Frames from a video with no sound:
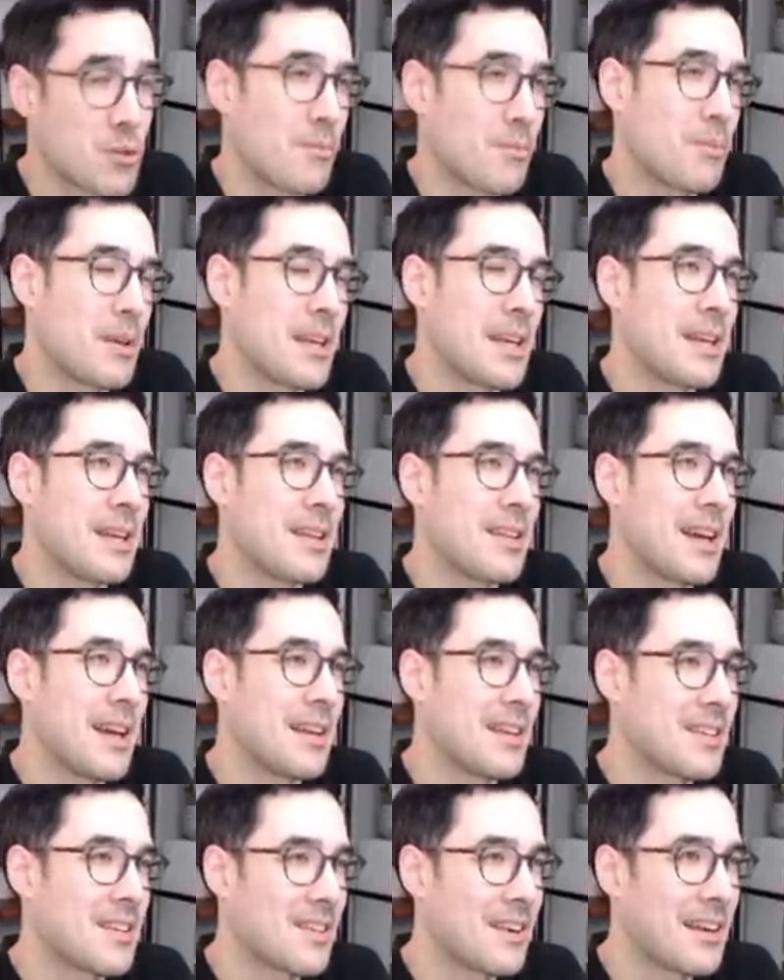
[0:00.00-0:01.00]
would be then
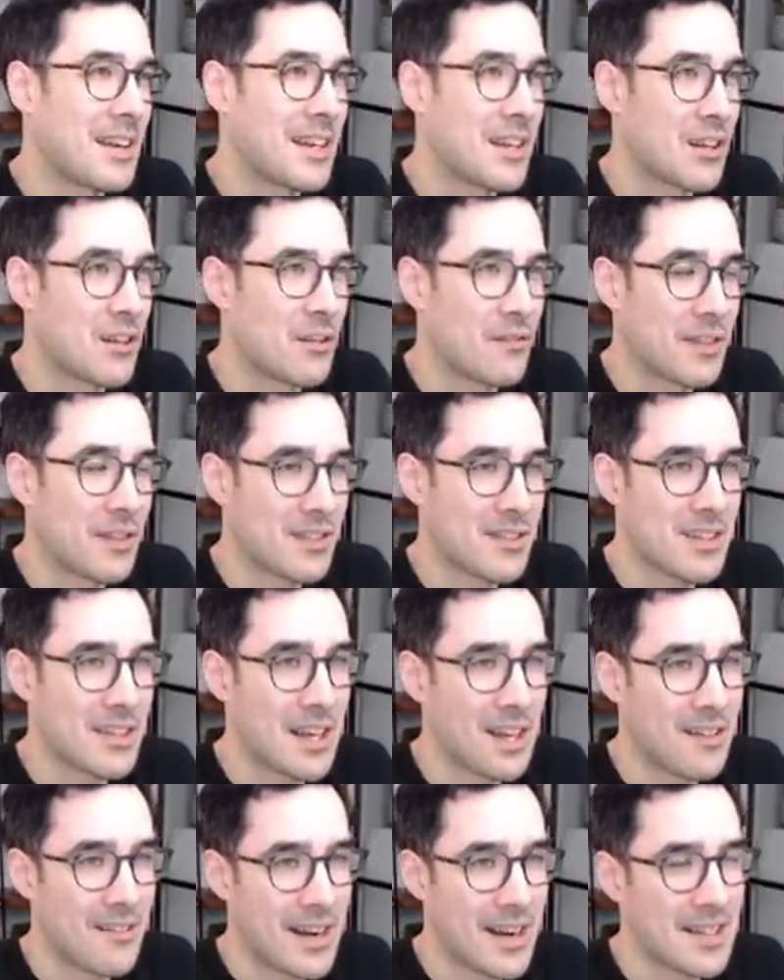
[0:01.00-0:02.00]
this idea of
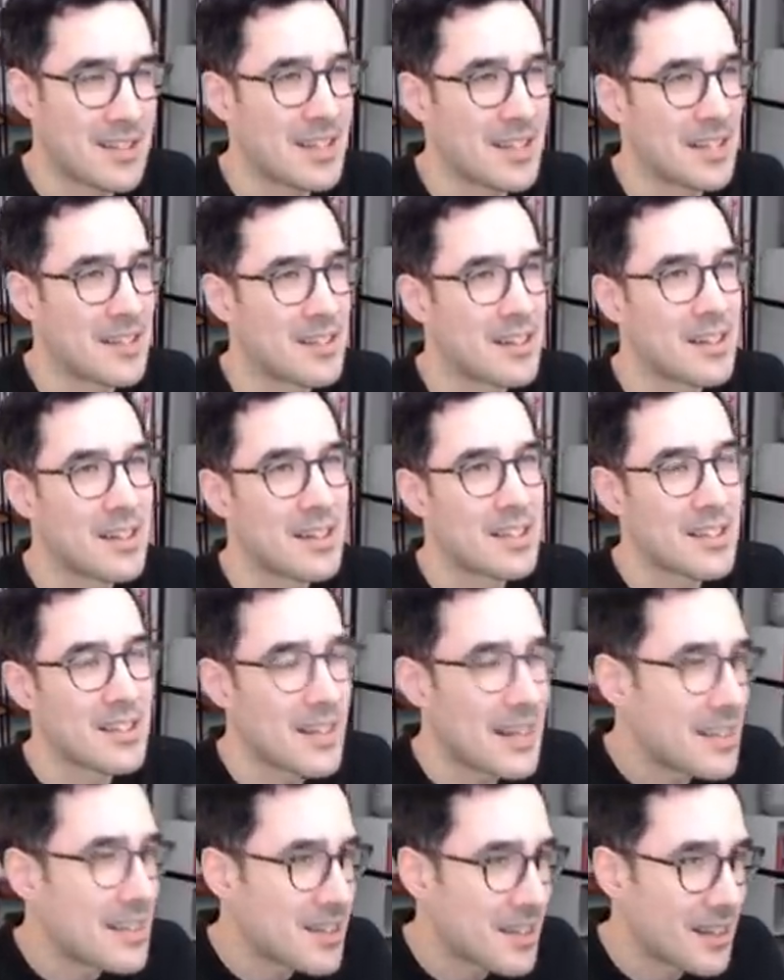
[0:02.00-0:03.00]
accelerated
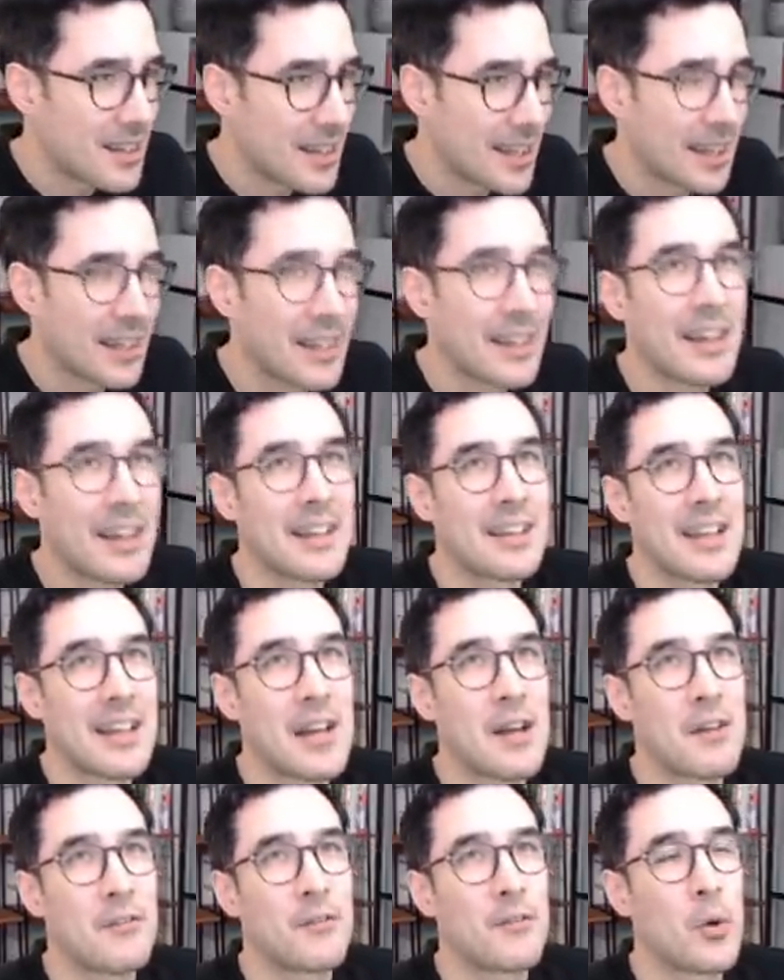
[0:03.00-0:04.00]
tightening and
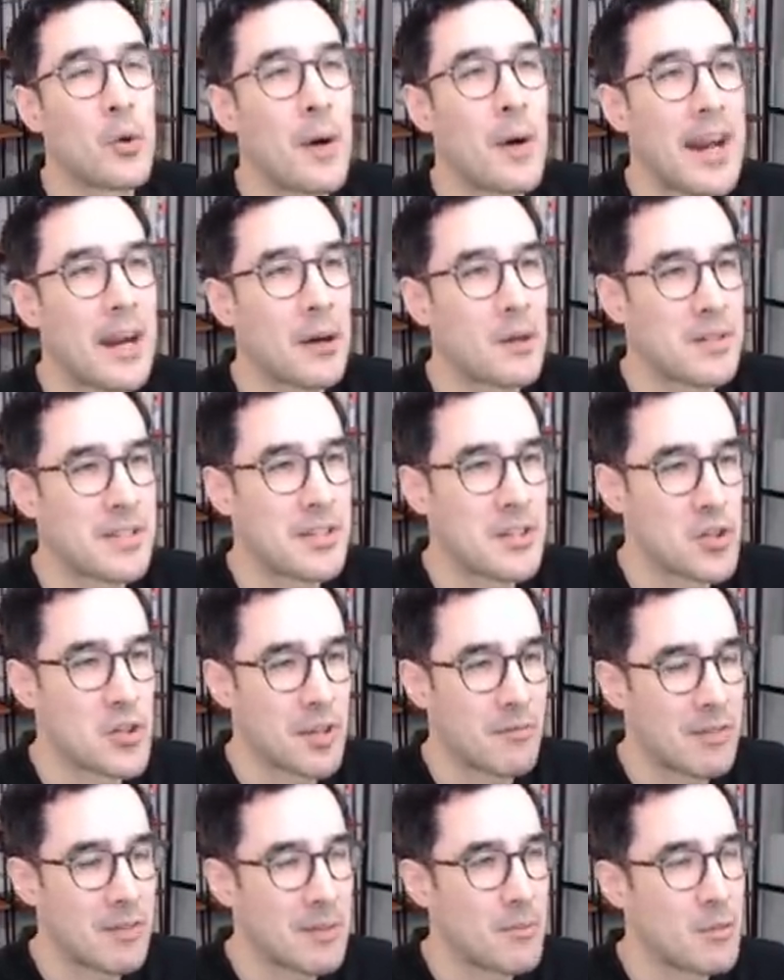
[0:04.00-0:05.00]
therefore equities
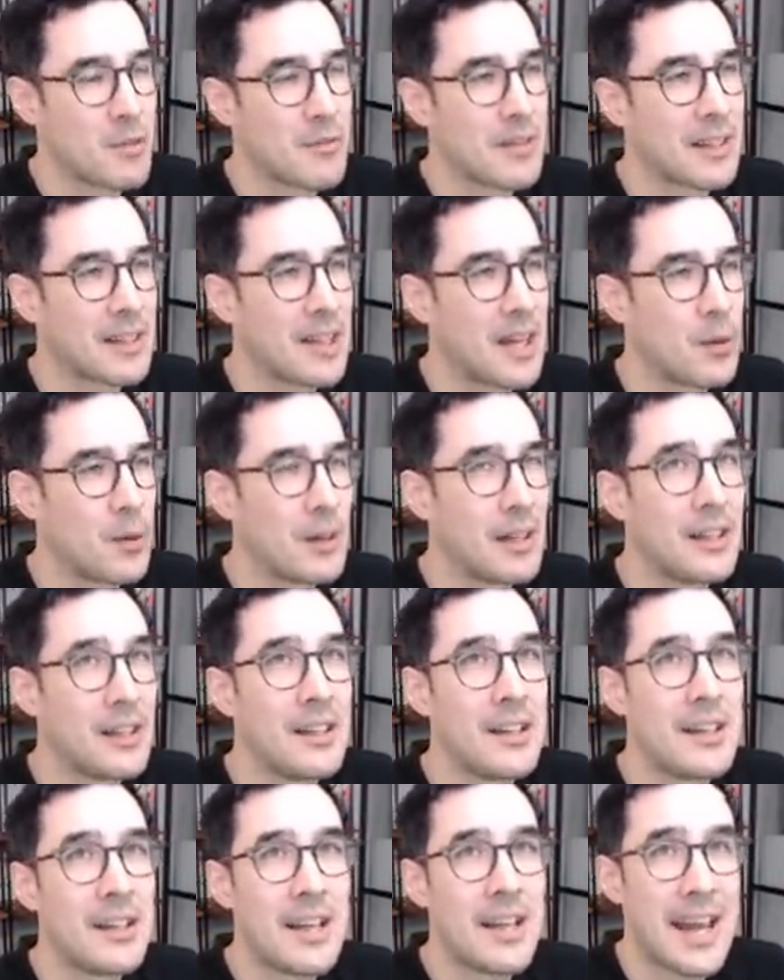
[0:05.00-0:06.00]
generally moving lower,
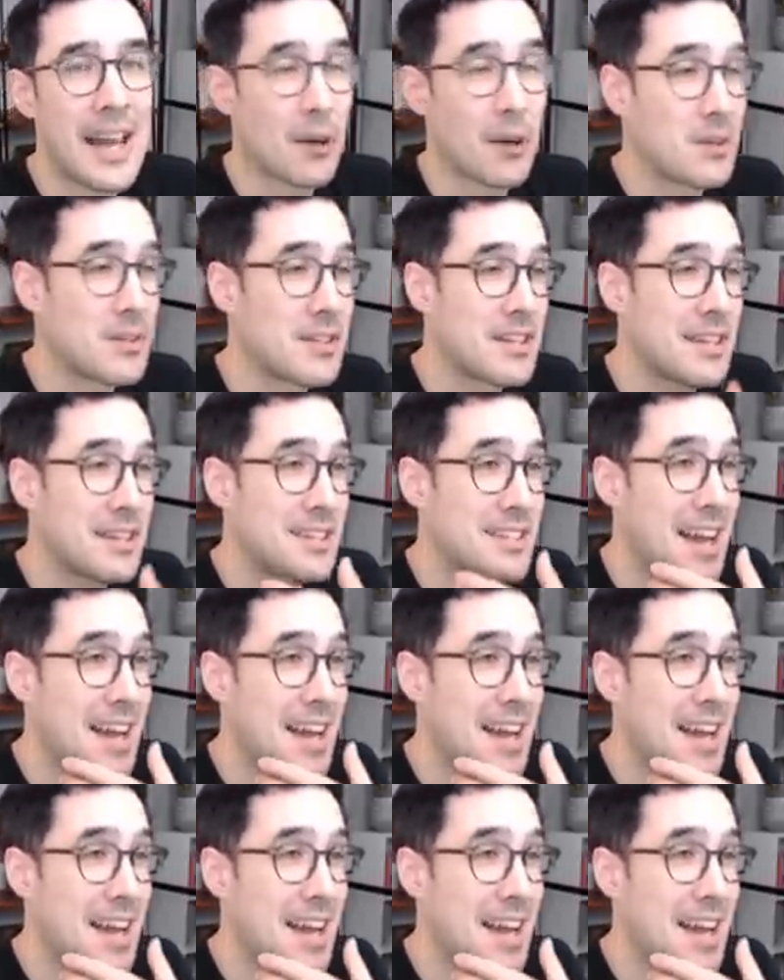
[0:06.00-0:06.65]
equities